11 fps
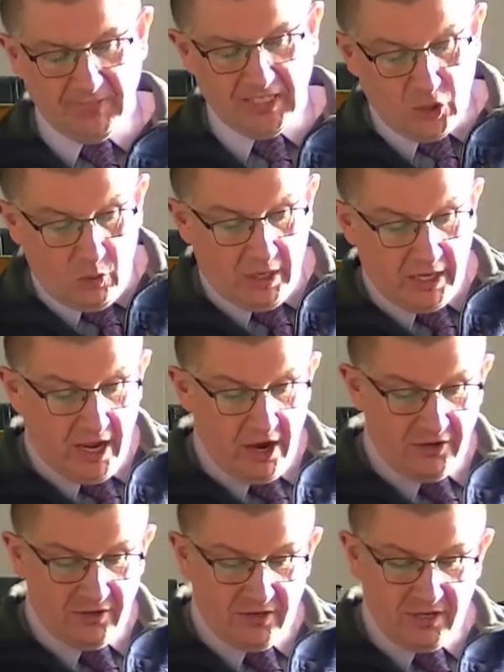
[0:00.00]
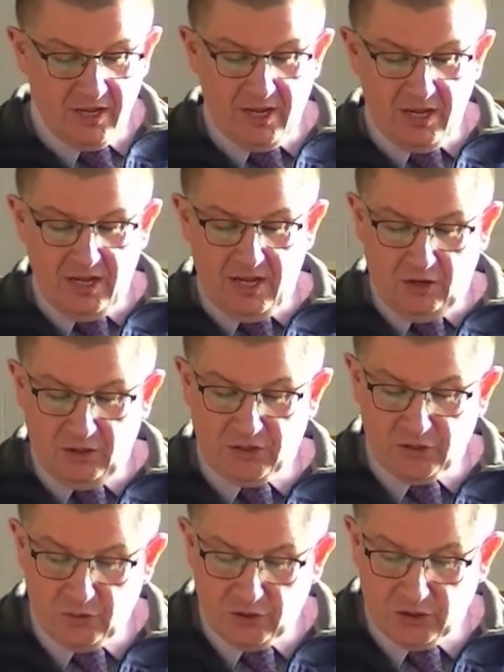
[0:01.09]
This whole account
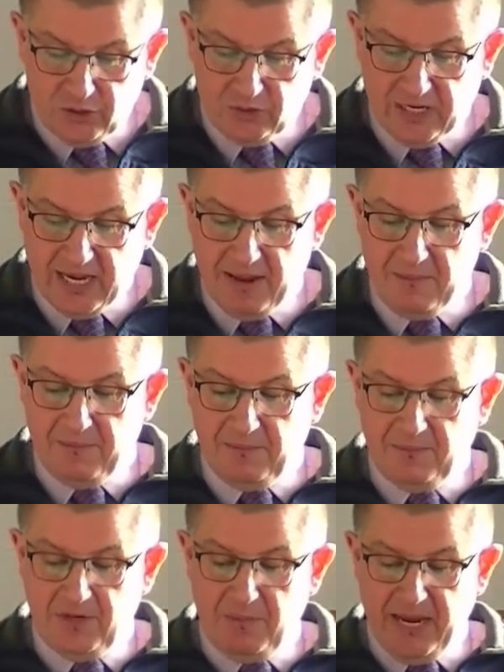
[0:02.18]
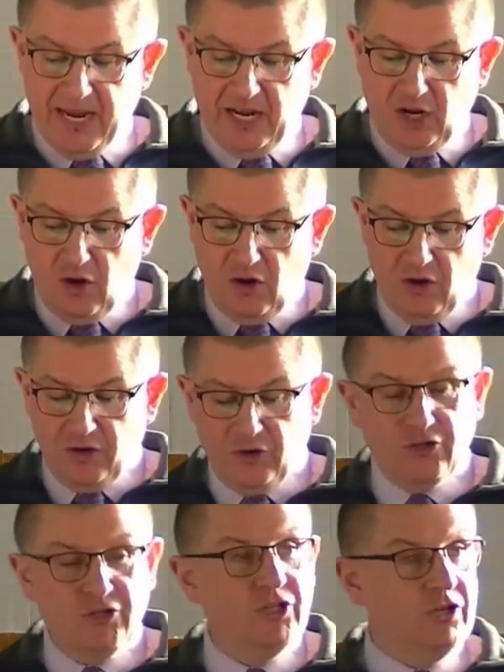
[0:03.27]
also shows him to be a God
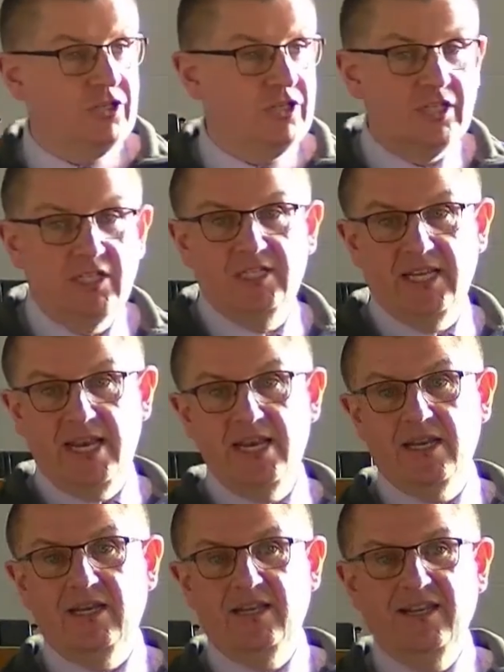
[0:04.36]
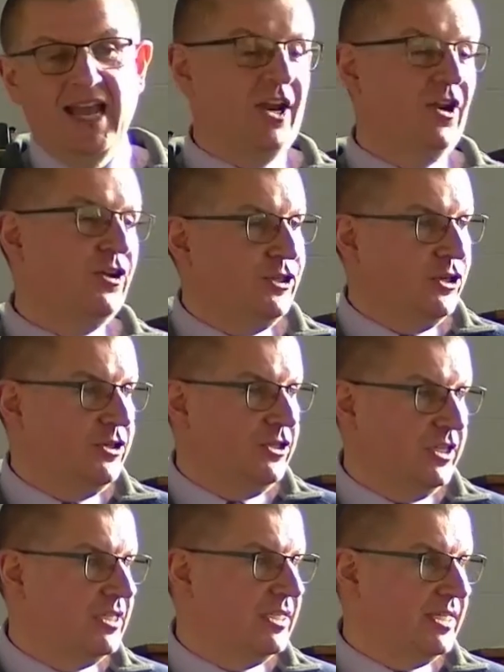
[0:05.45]
who judges sin, and who
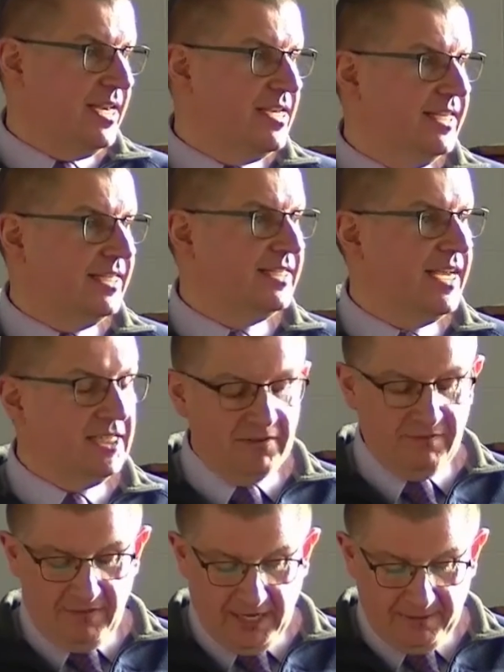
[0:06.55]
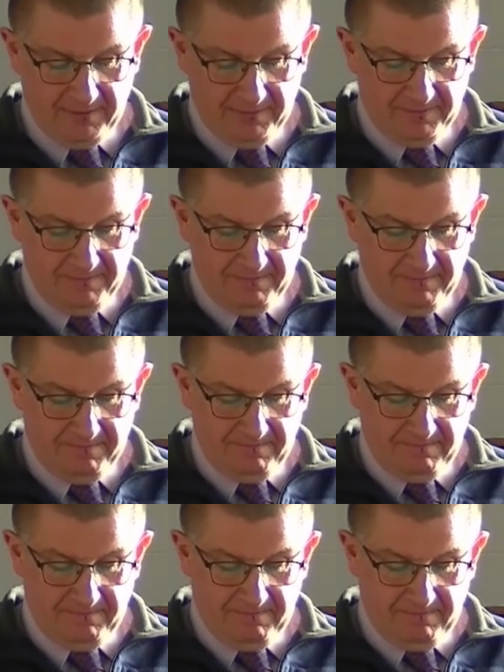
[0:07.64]
judges sin decisively.
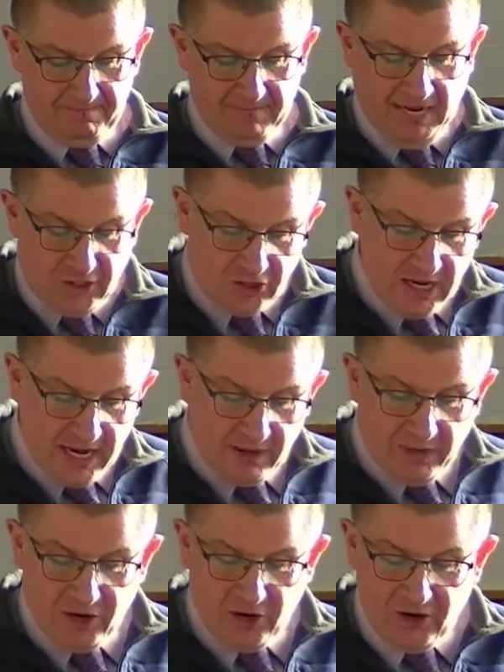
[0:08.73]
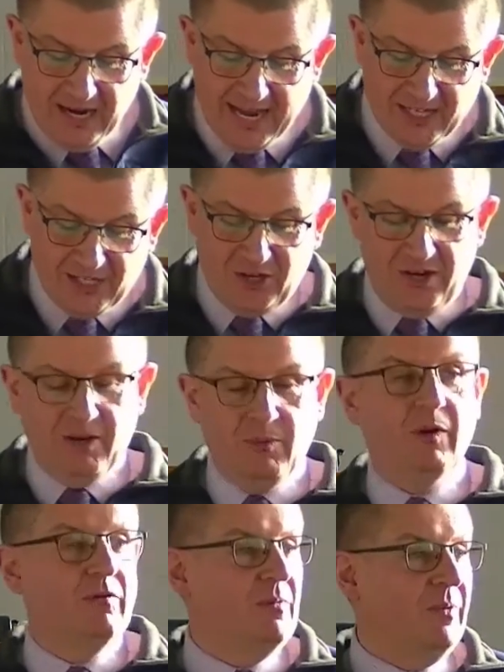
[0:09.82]
And just like we heard last Sunday,
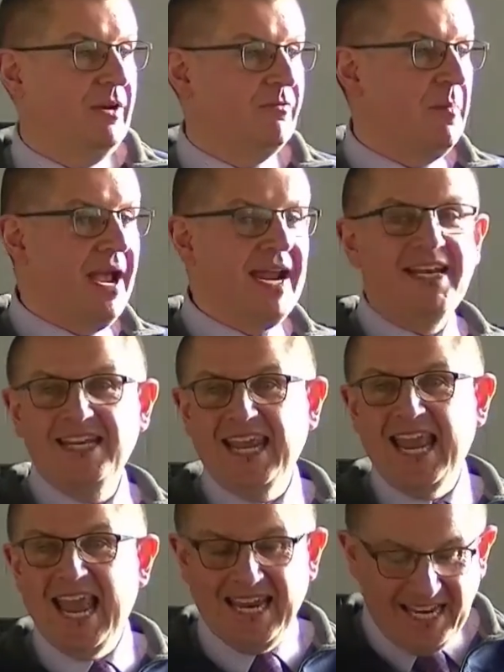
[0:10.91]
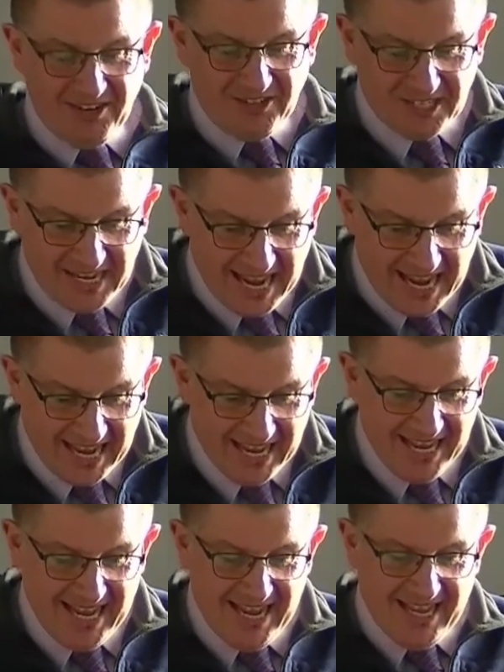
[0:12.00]
we are reminded again here today
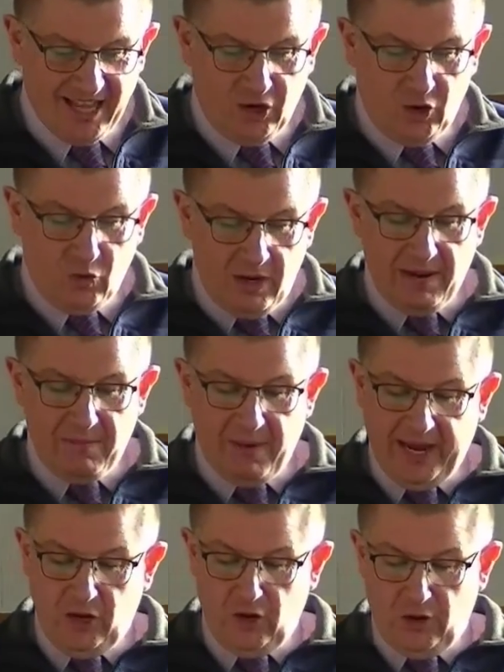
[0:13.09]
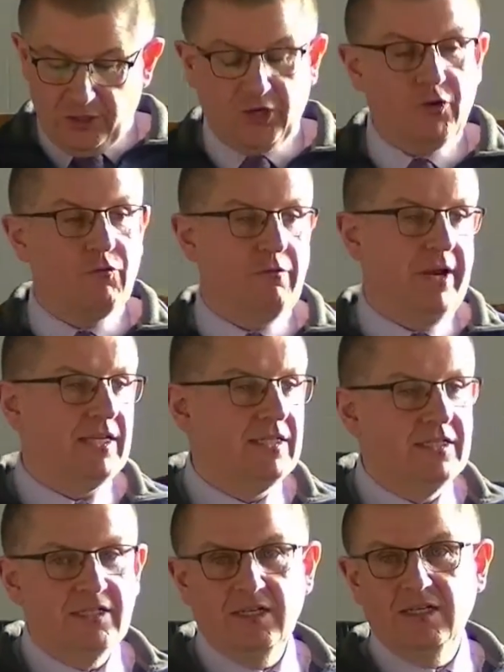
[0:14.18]
that only by God's
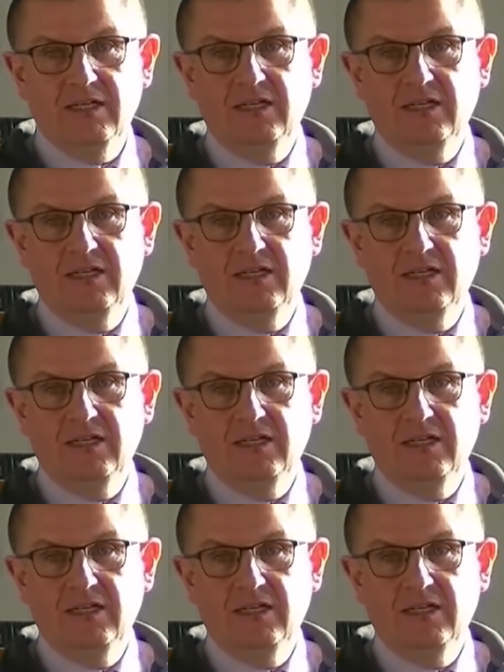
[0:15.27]
grace